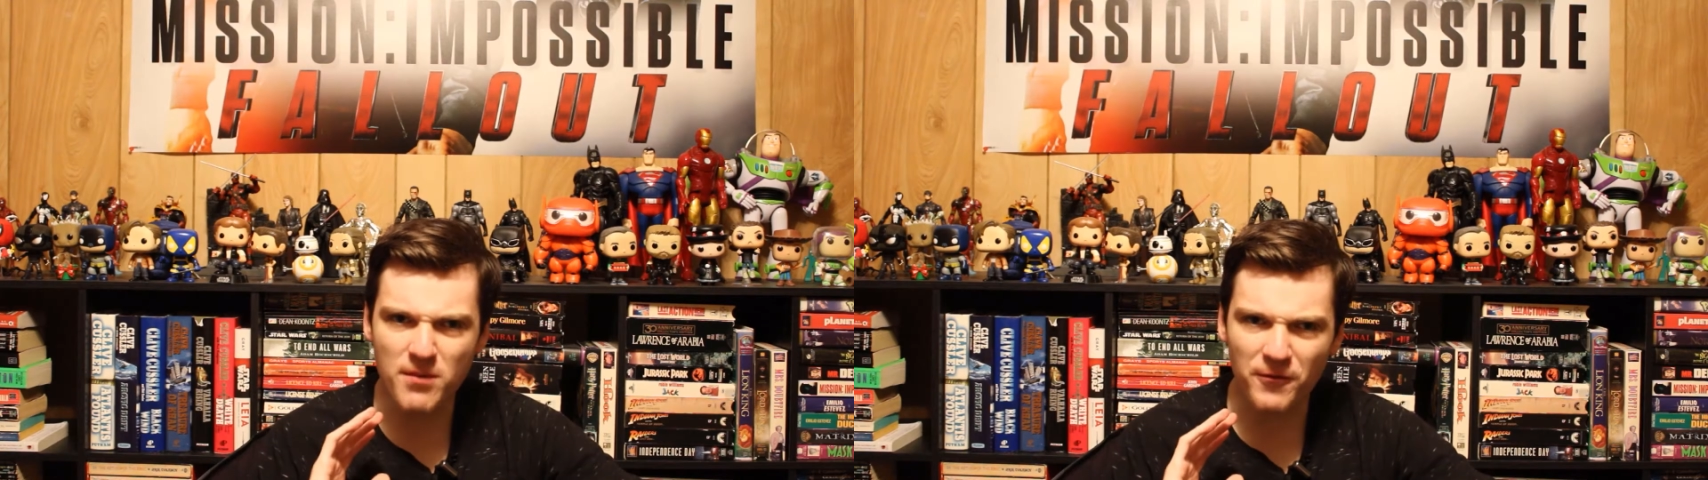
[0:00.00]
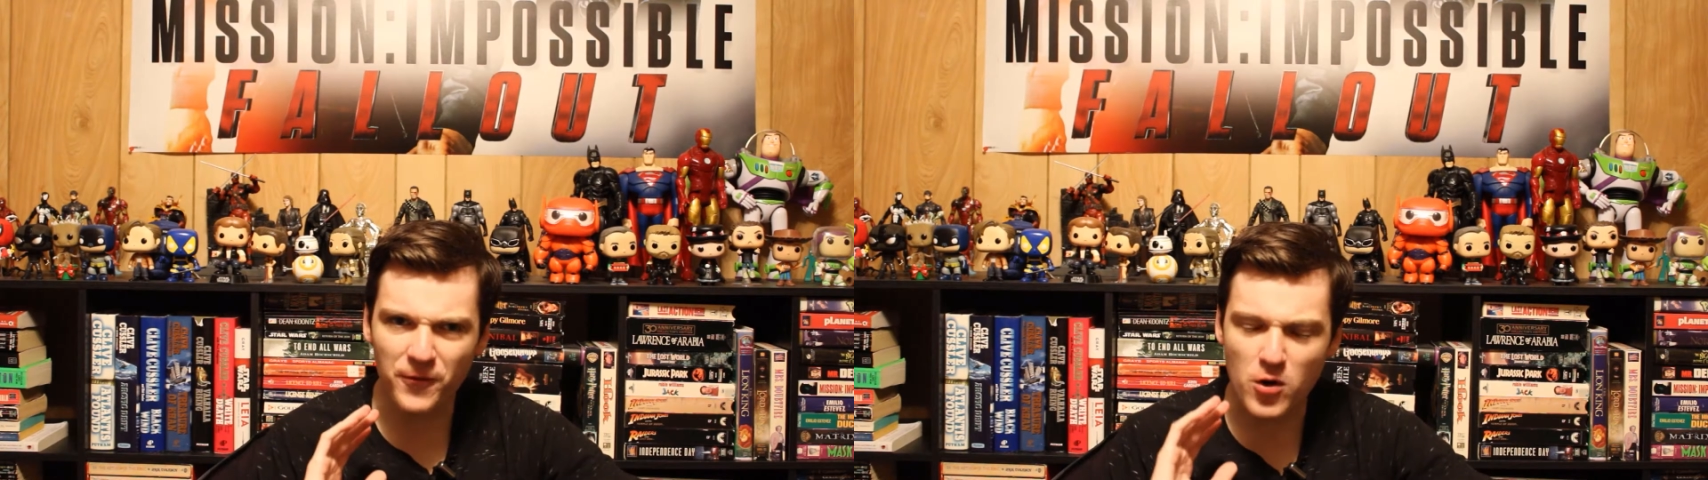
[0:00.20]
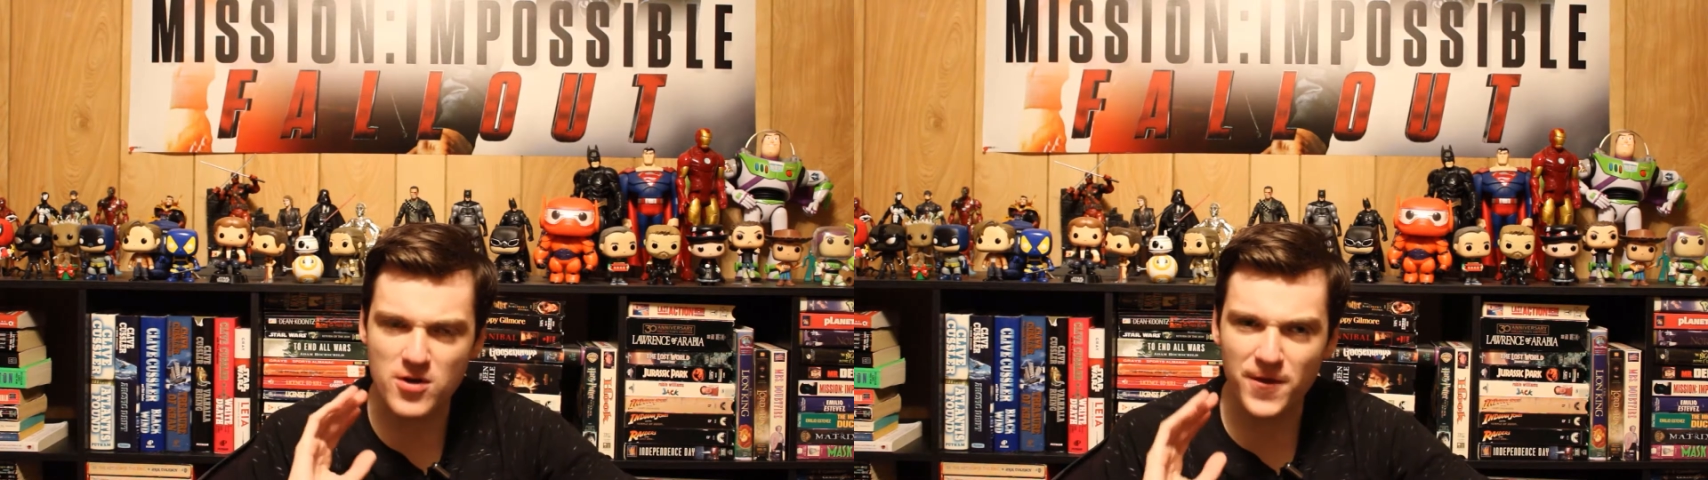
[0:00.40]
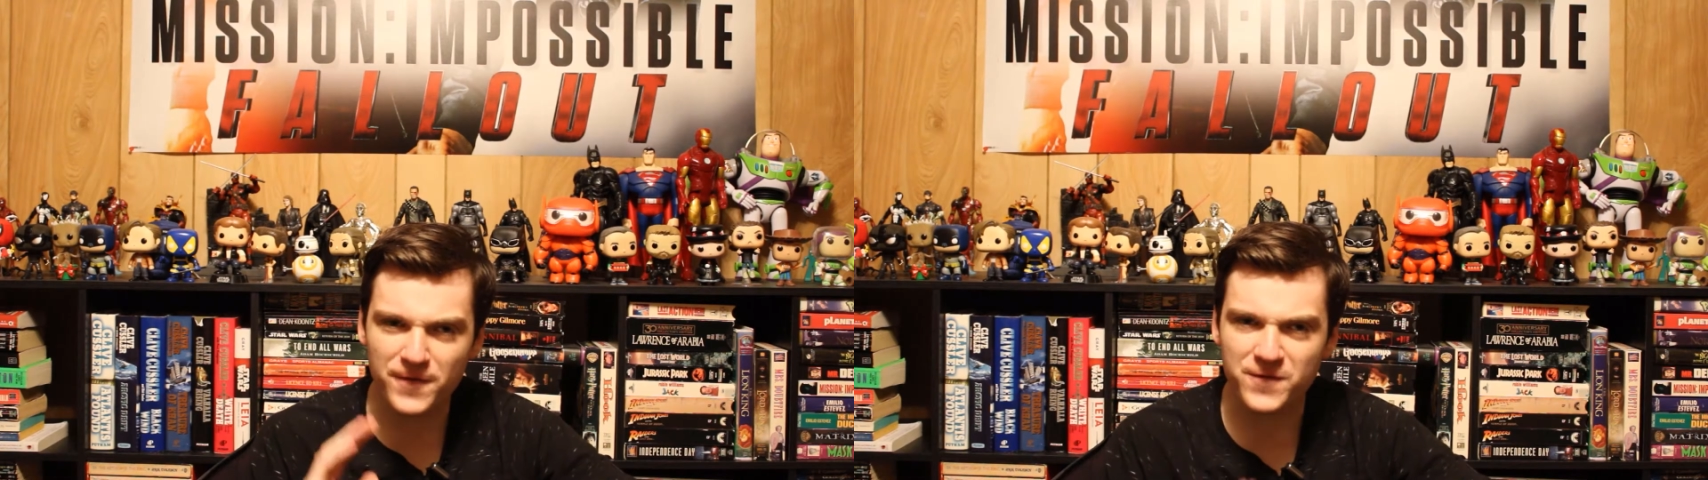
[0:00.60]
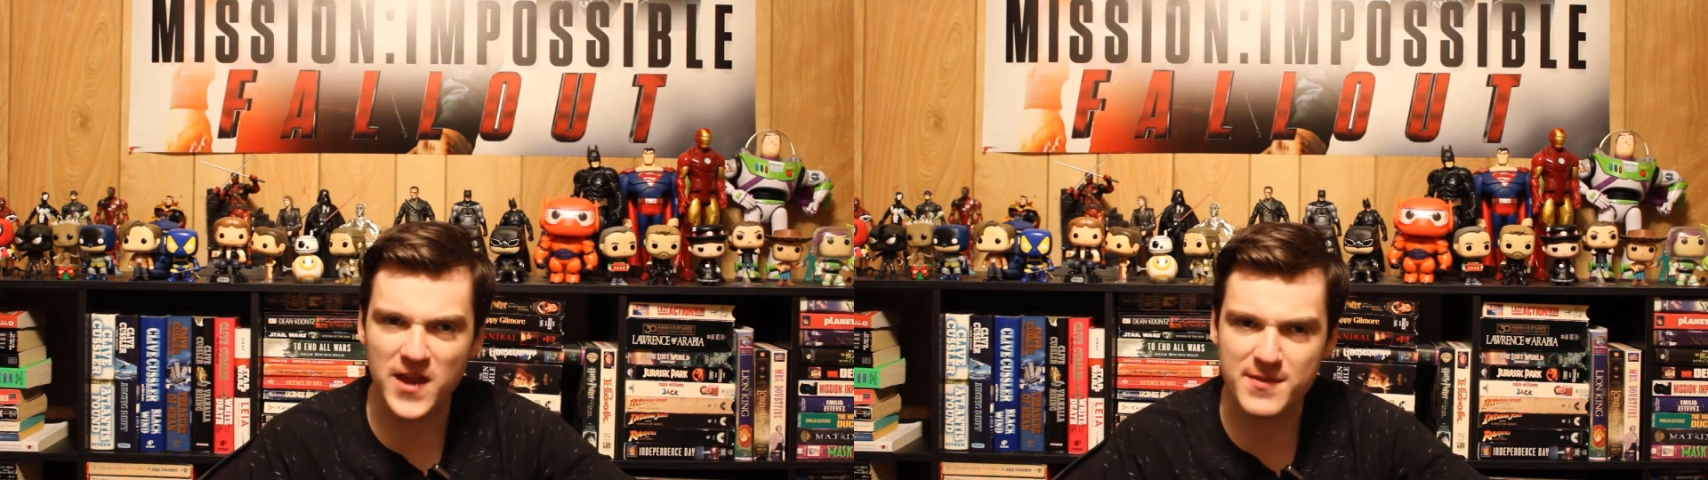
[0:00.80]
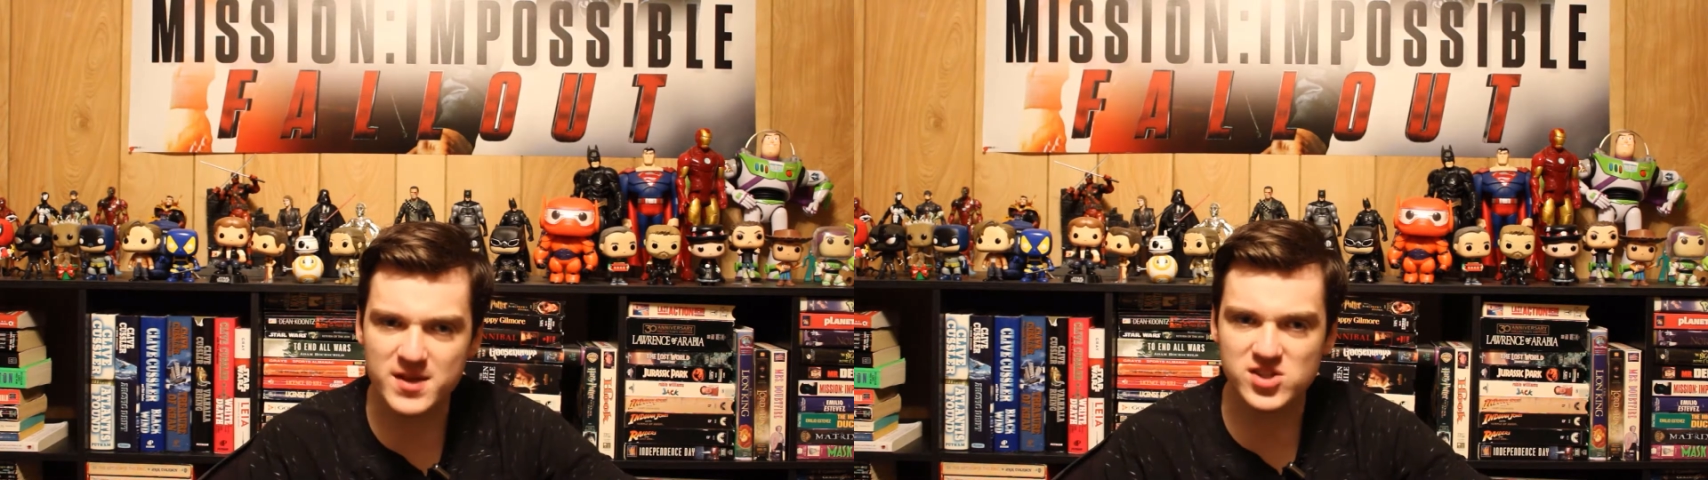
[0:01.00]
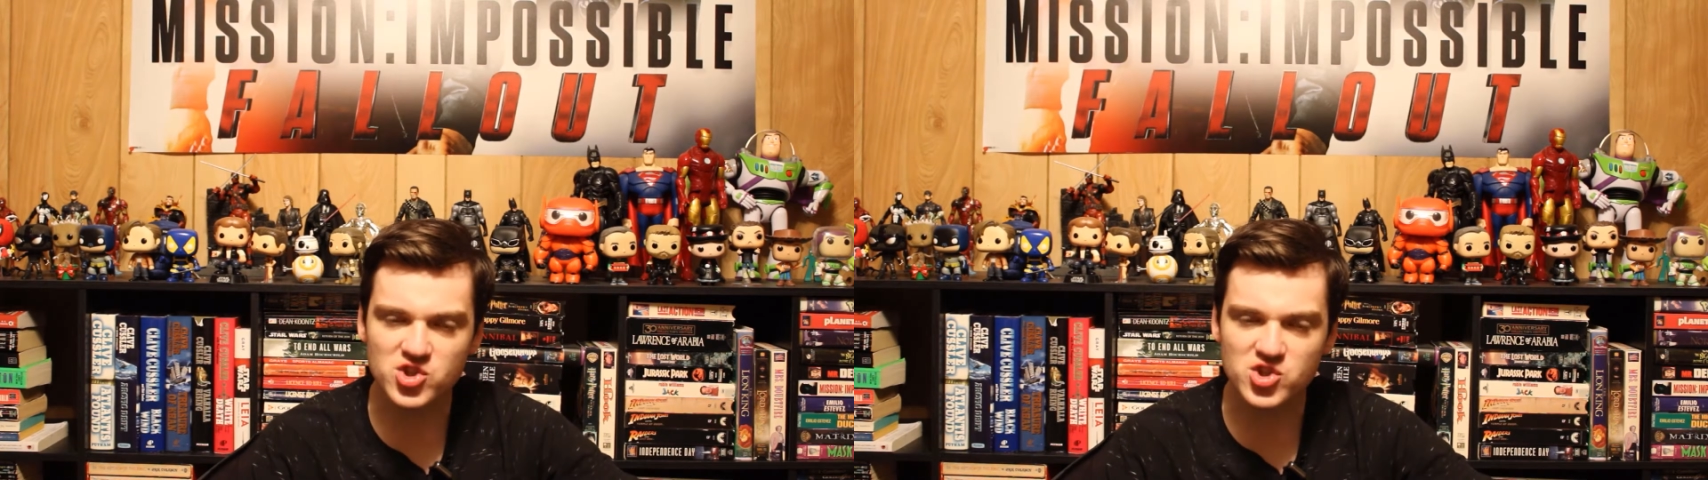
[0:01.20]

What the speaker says: before the famous